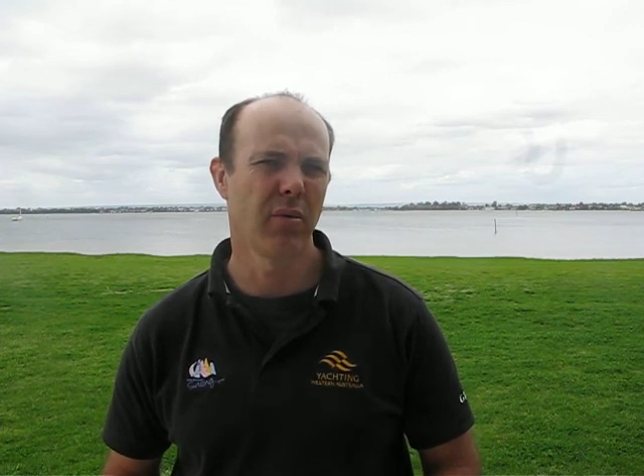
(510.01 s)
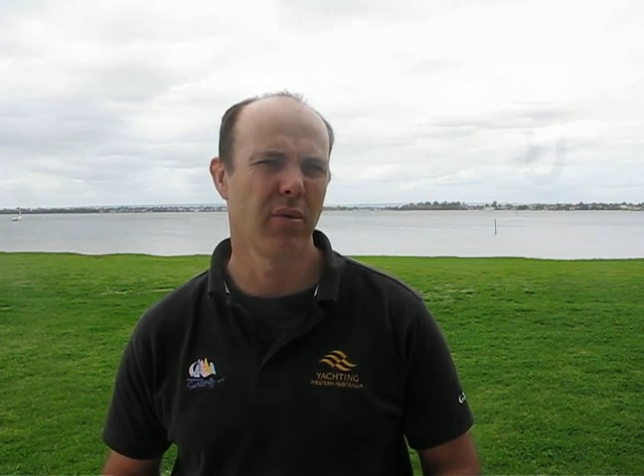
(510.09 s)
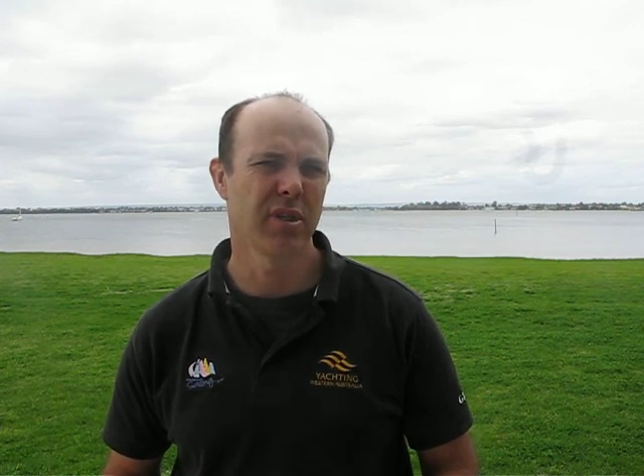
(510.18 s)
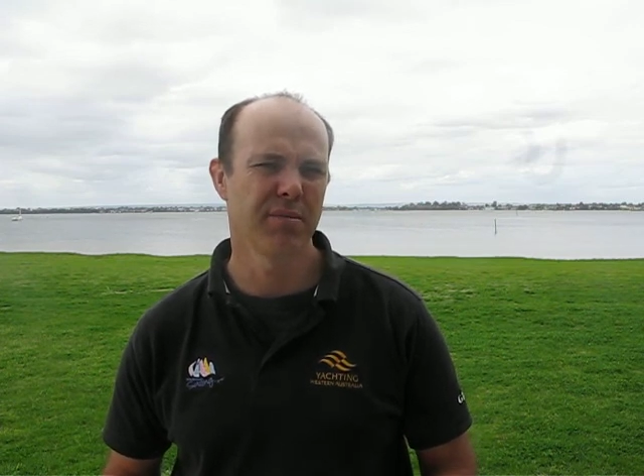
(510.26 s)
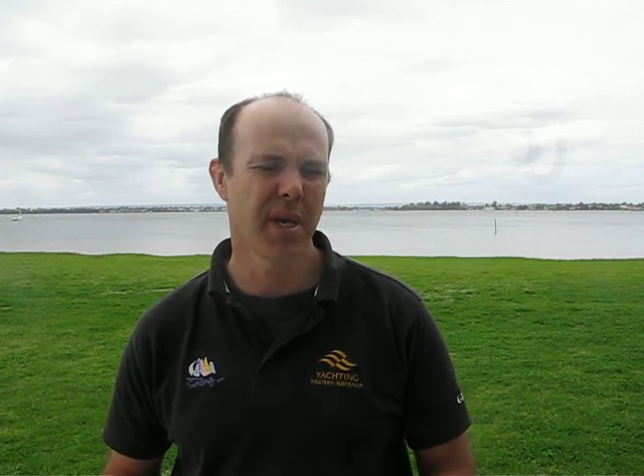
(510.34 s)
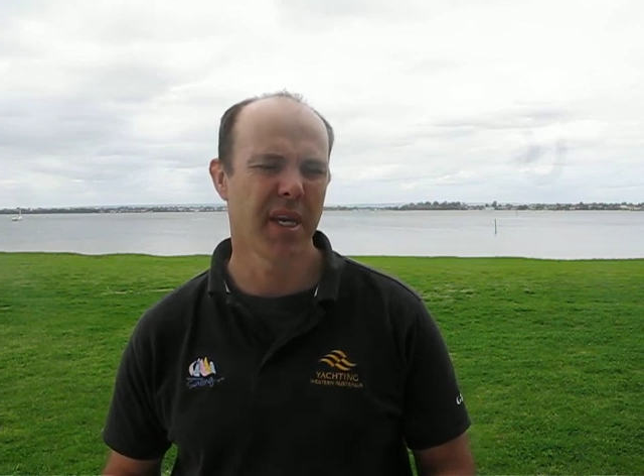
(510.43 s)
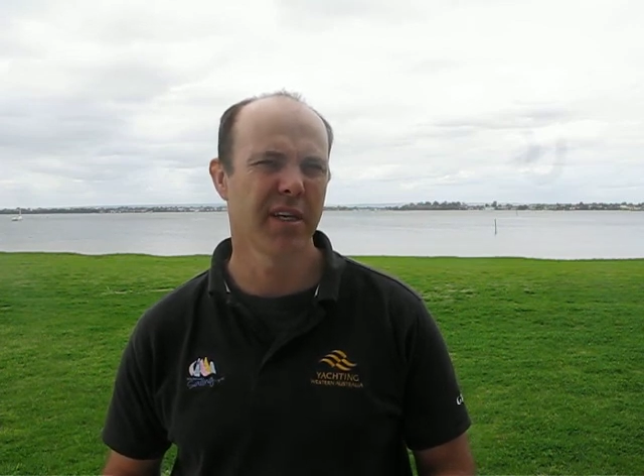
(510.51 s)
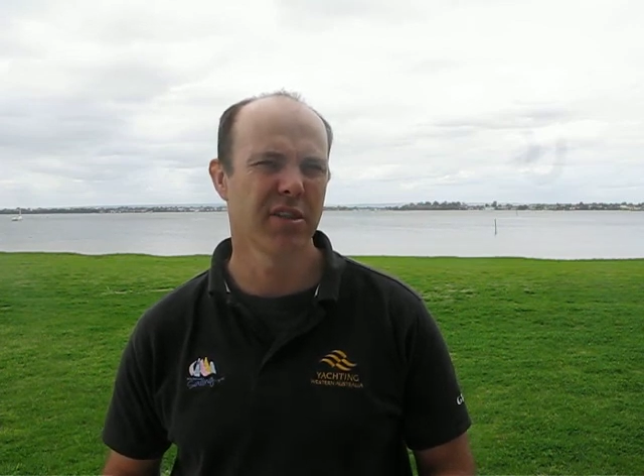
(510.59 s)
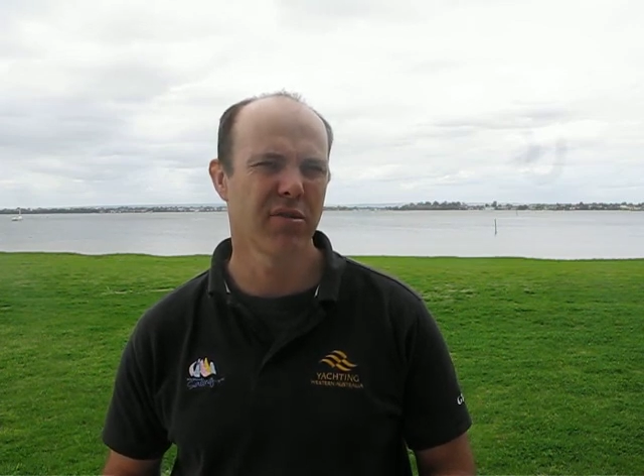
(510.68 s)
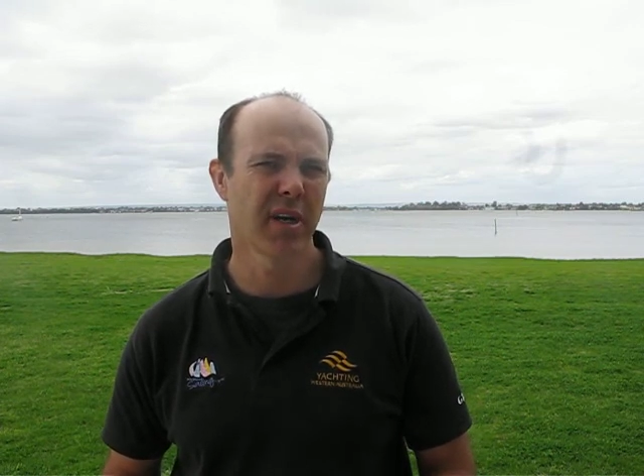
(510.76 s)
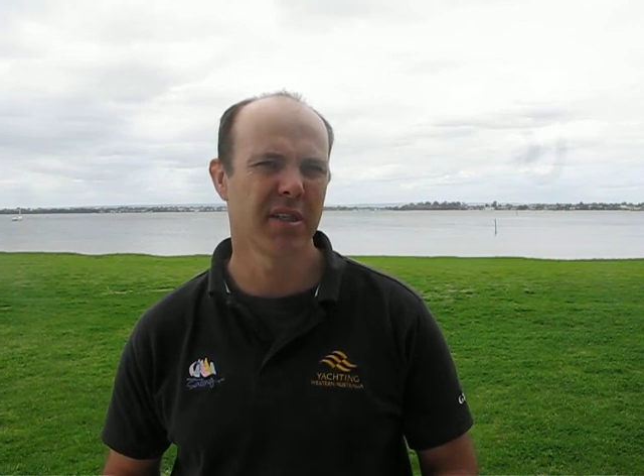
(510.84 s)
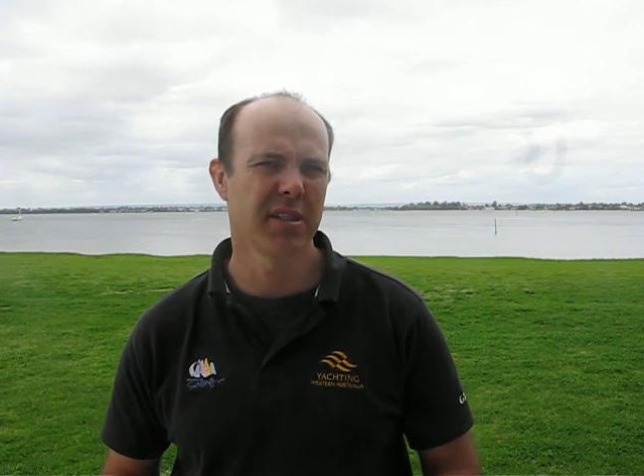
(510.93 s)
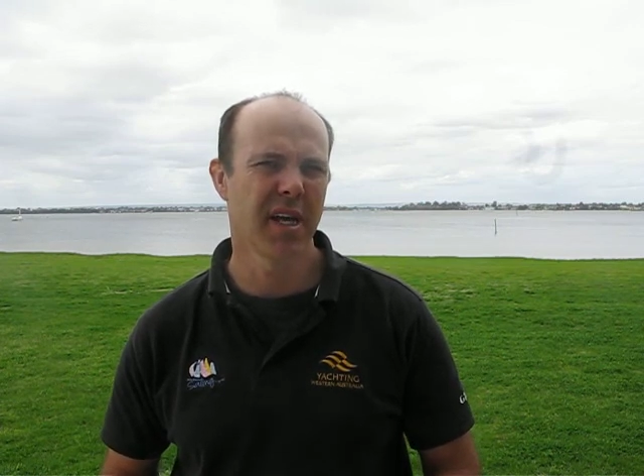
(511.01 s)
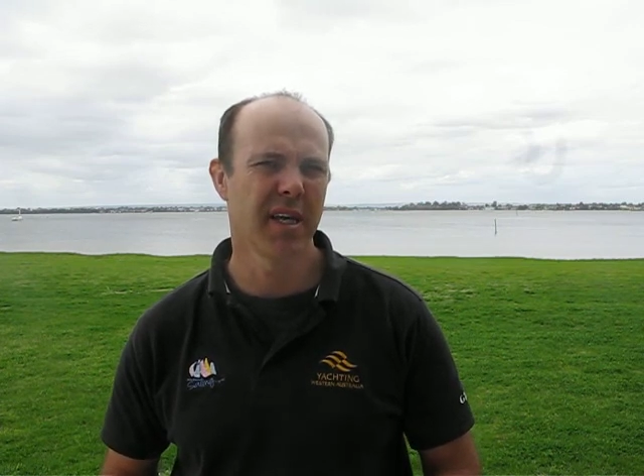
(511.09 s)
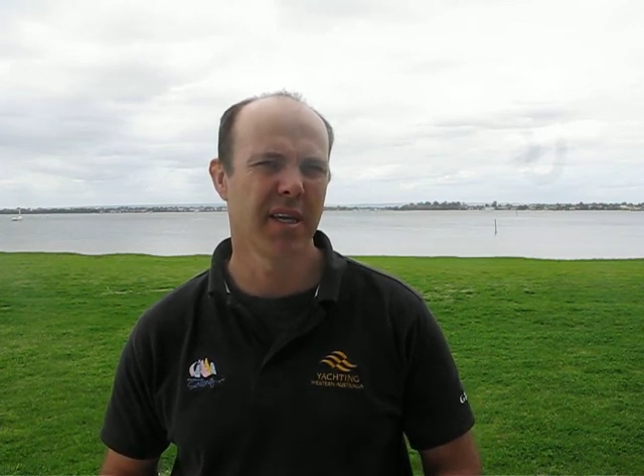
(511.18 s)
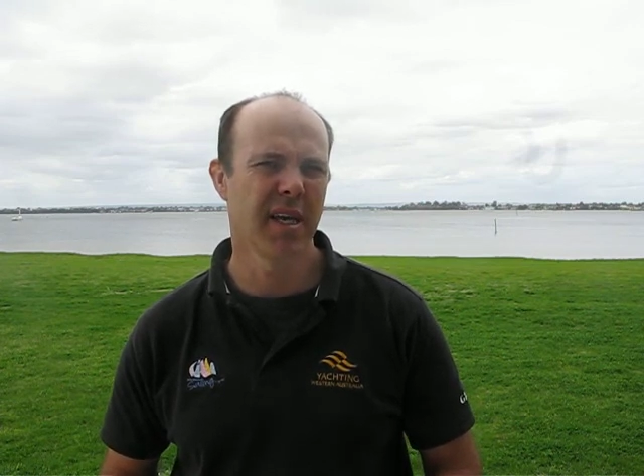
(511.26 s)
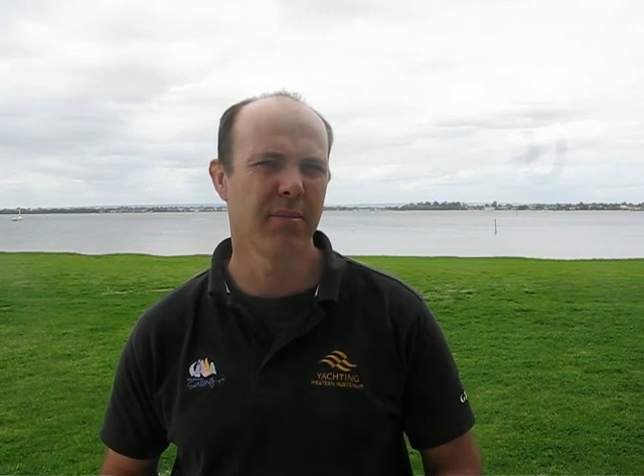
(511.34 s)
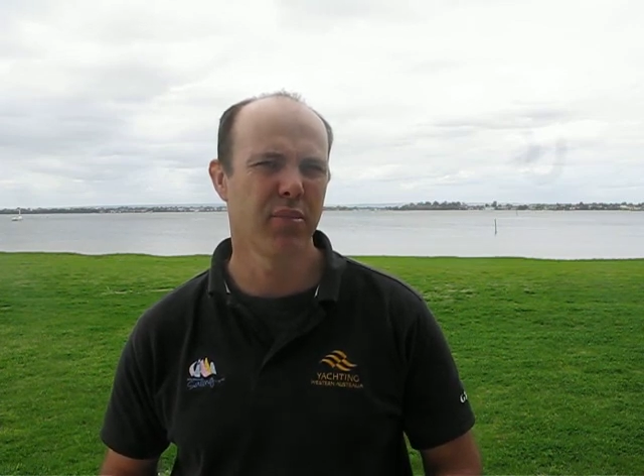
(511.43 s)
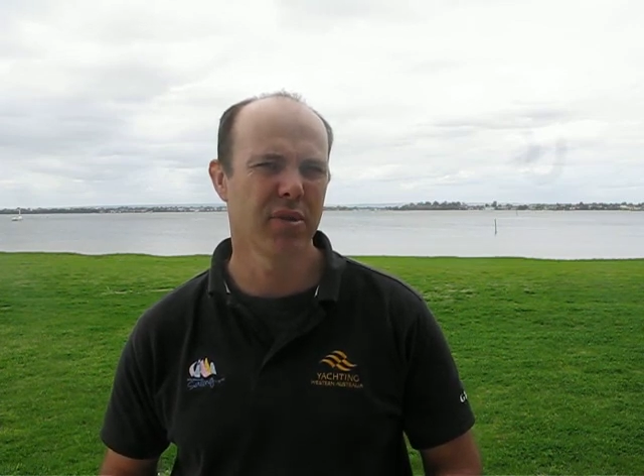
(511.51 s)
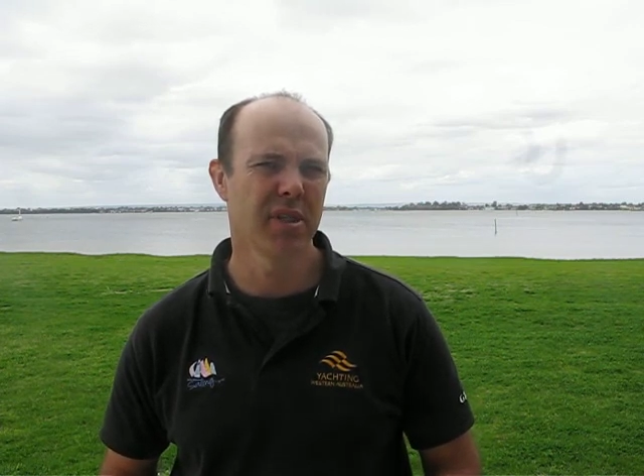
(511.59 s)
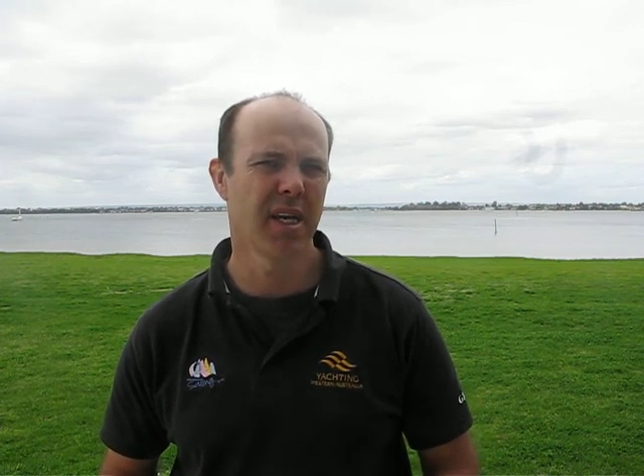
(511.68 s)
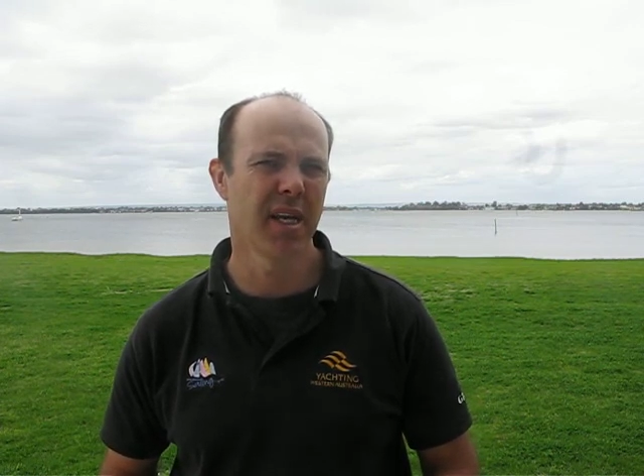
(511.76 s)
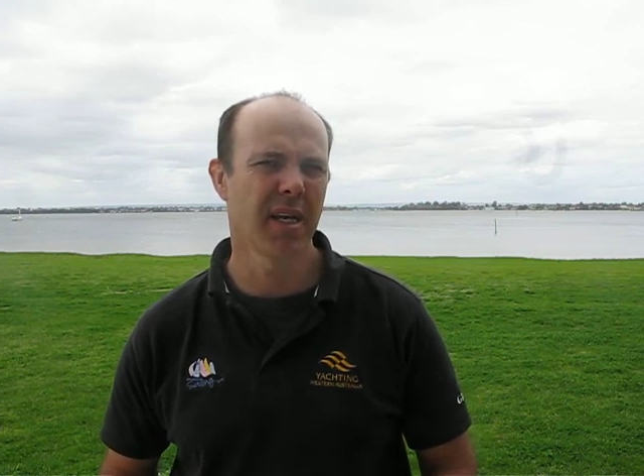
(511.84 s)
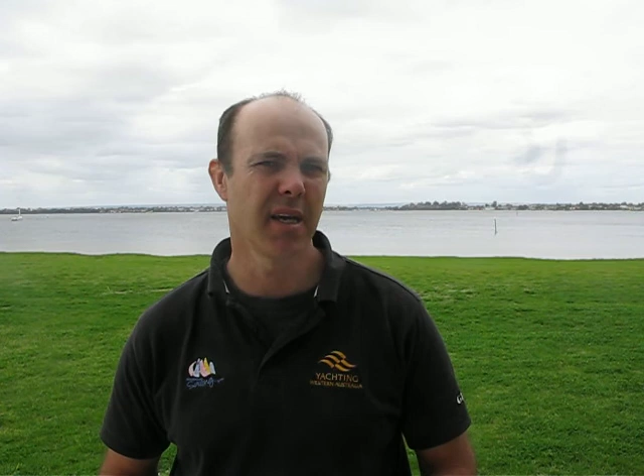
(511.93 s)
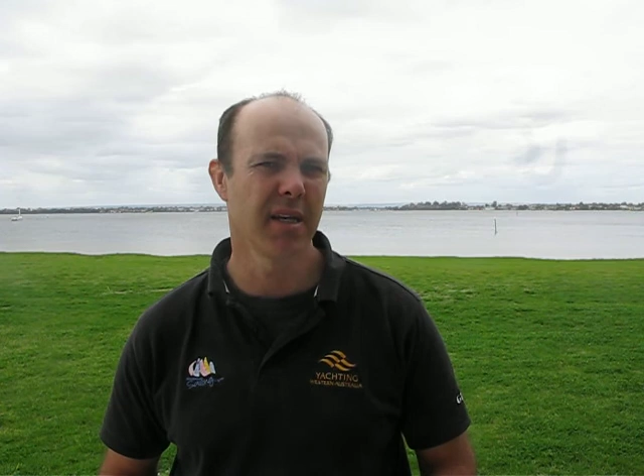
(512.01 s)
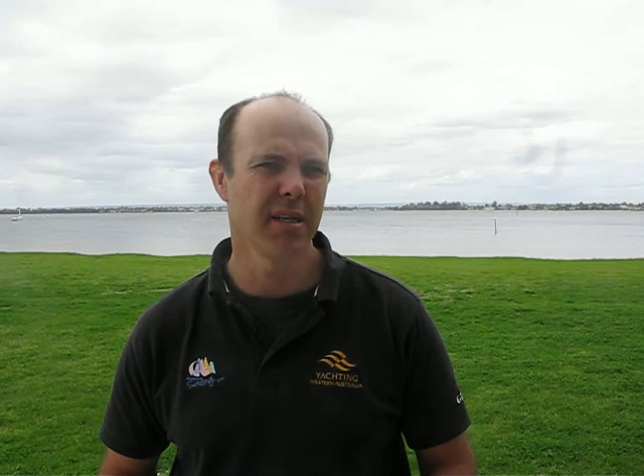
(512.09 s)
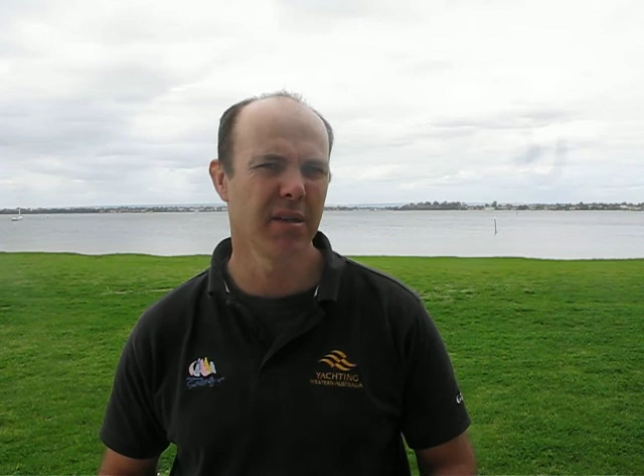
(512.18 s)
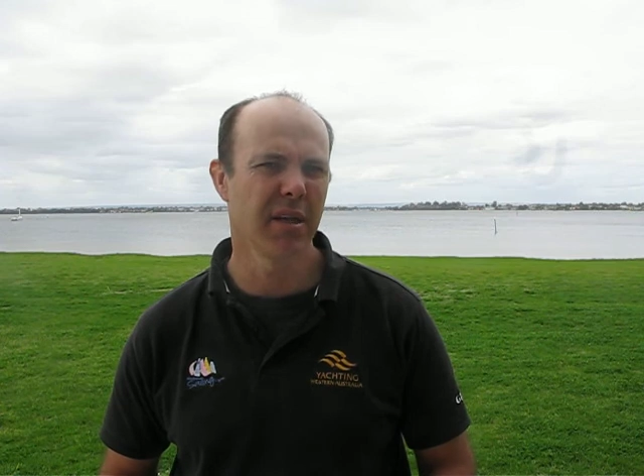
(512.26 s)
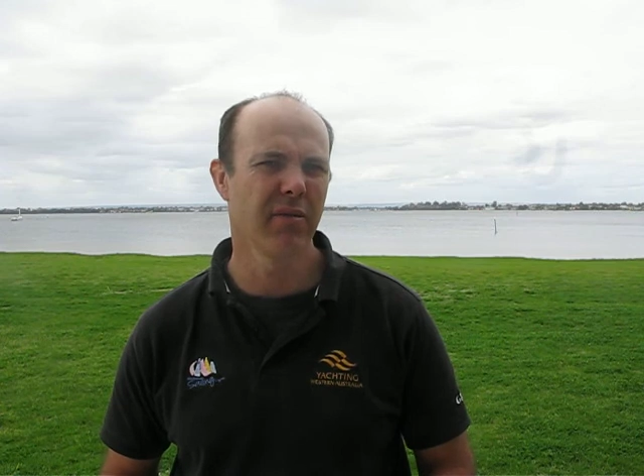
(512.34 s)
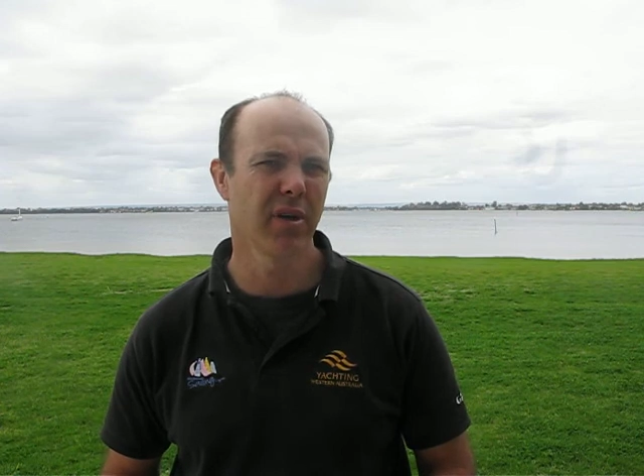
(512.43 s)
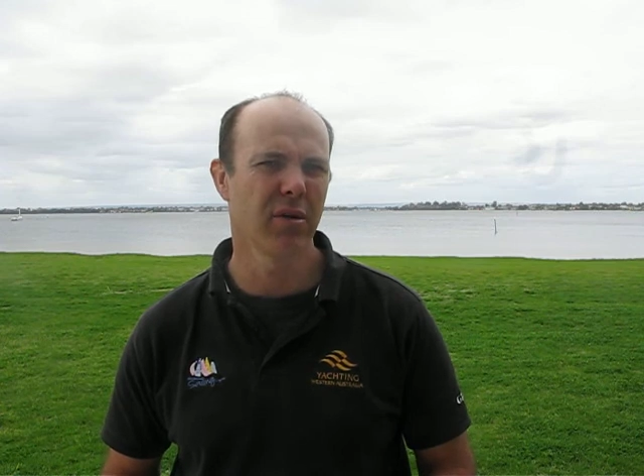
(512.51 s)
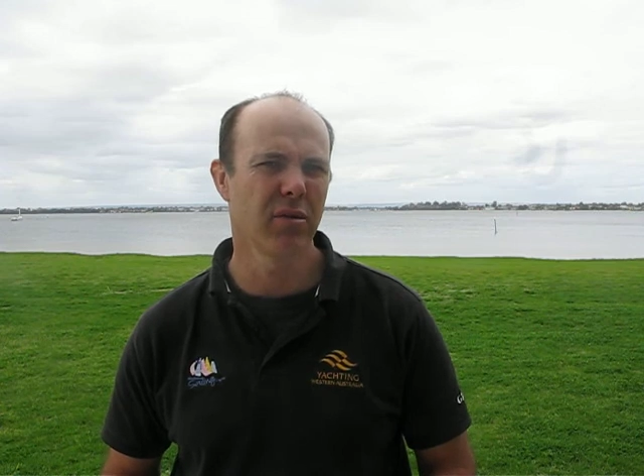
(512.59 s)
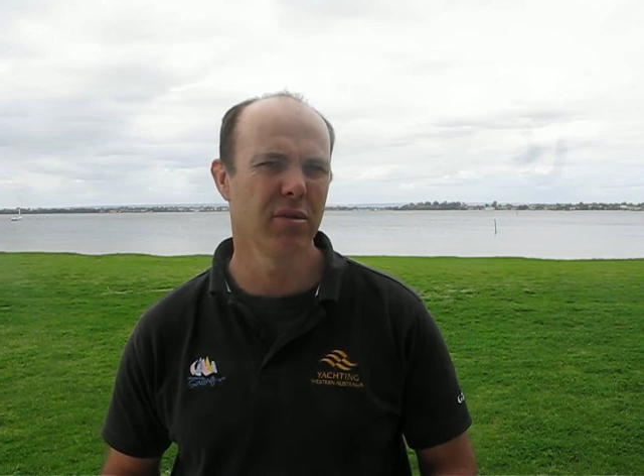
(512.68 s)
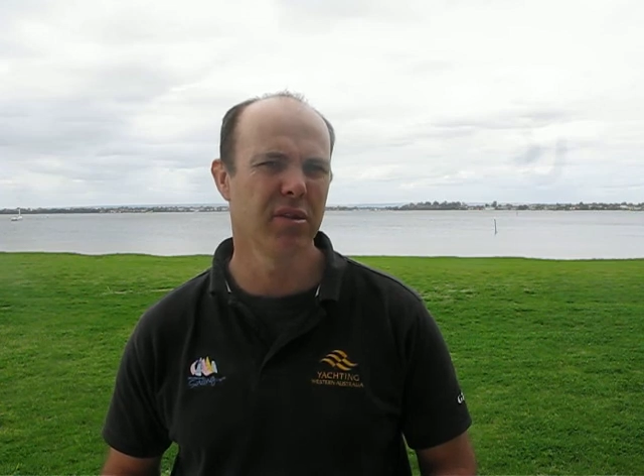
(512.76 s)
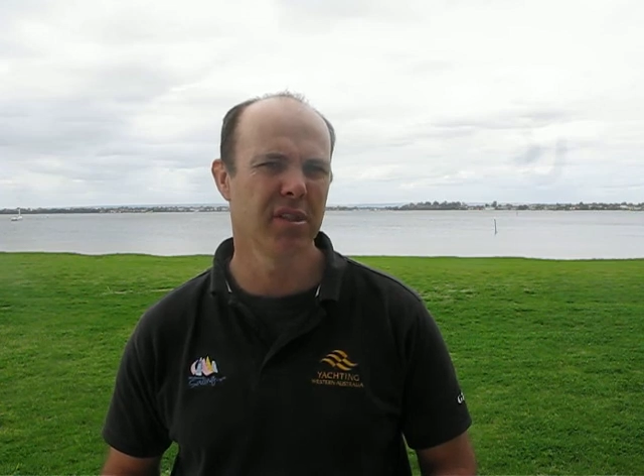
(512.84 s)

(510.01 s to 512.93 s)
We want as many instructors out there presenting and delivering good,